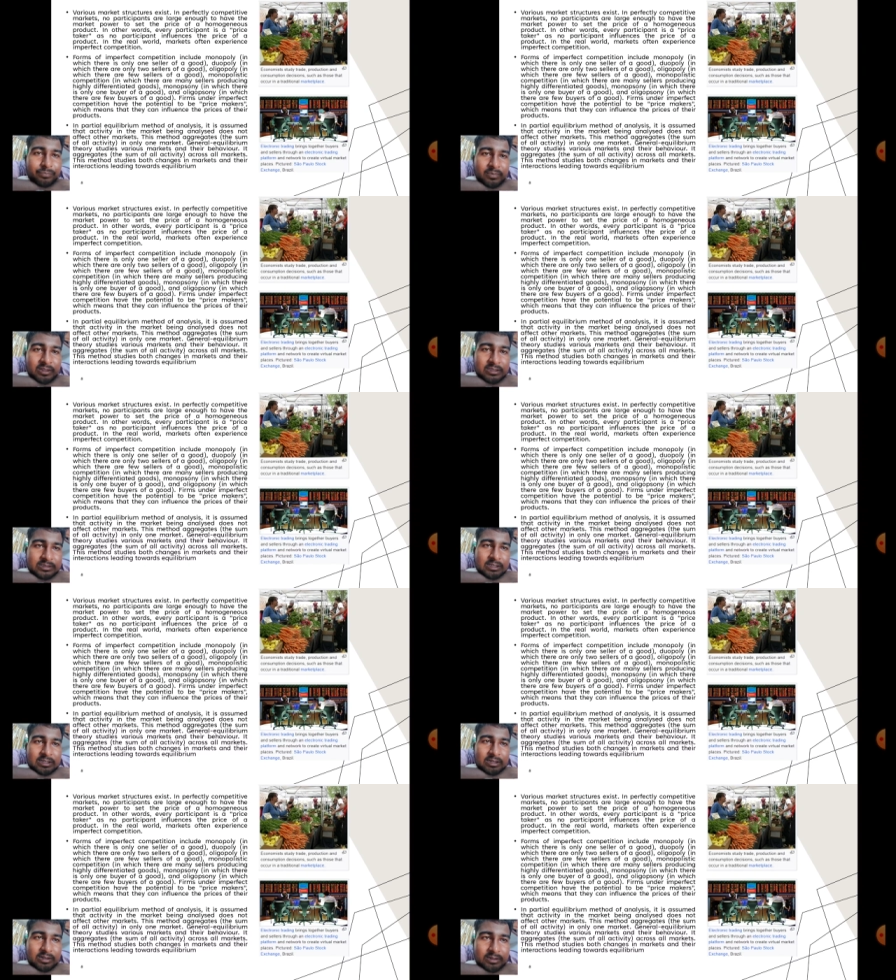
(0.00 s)
Seller.
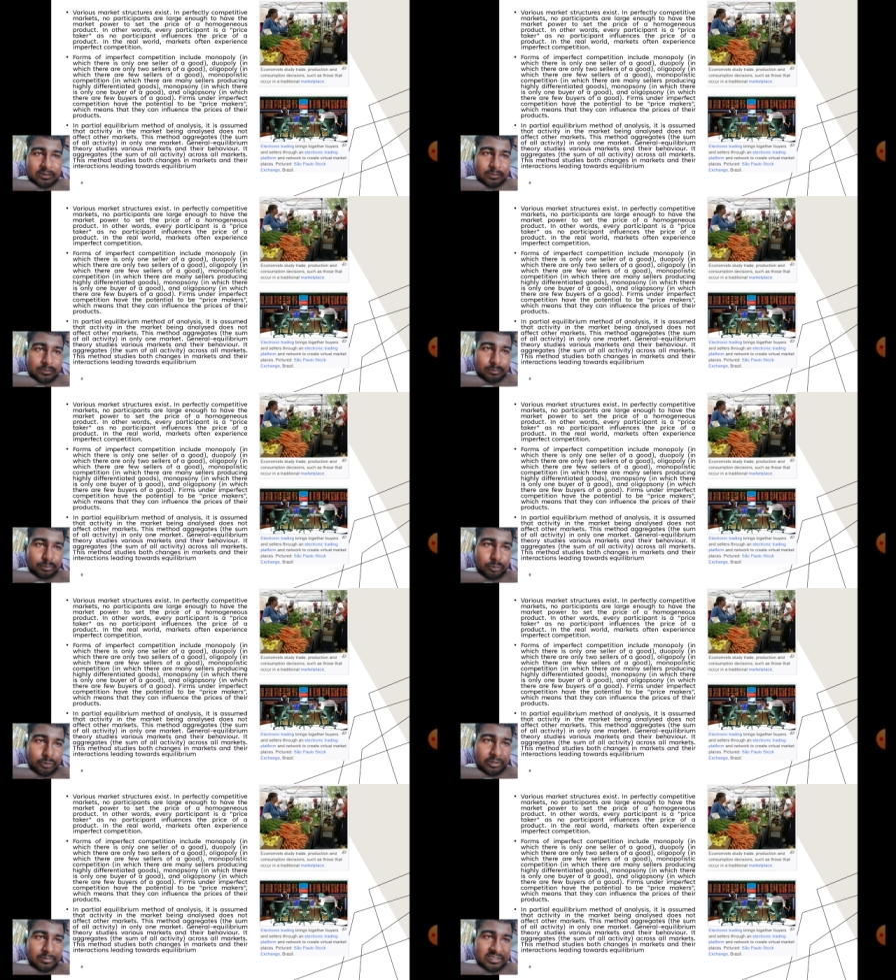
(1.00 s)
Poly
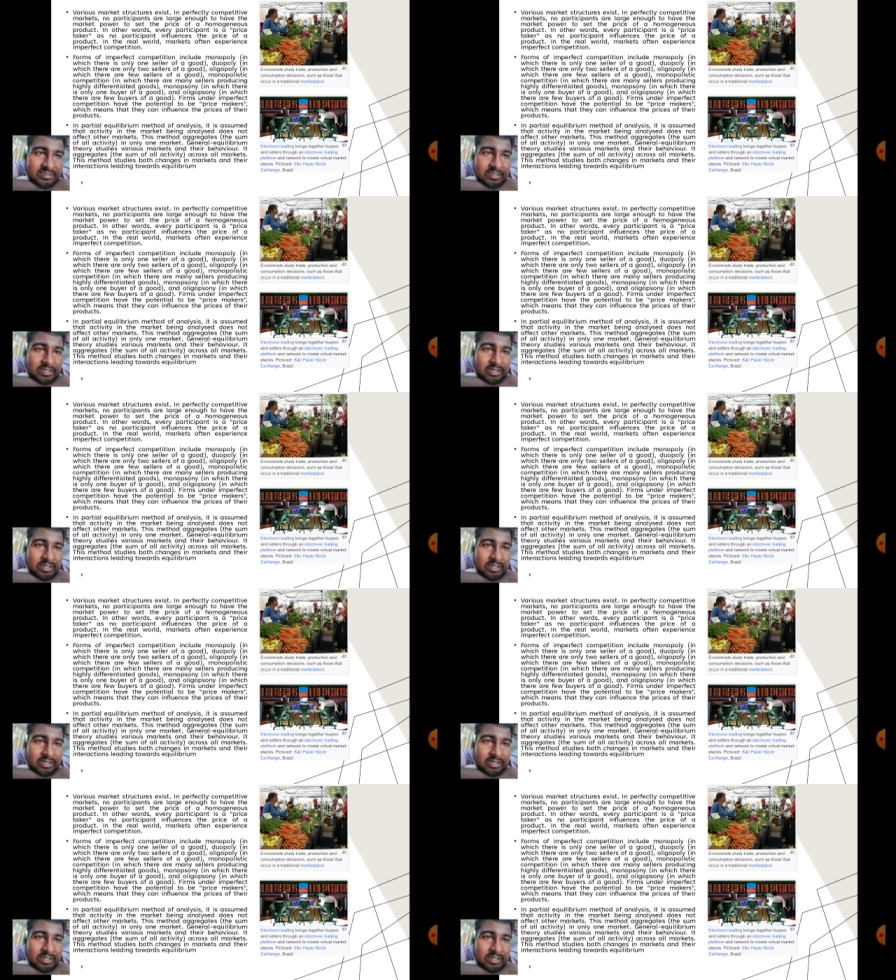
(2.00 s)
means seller.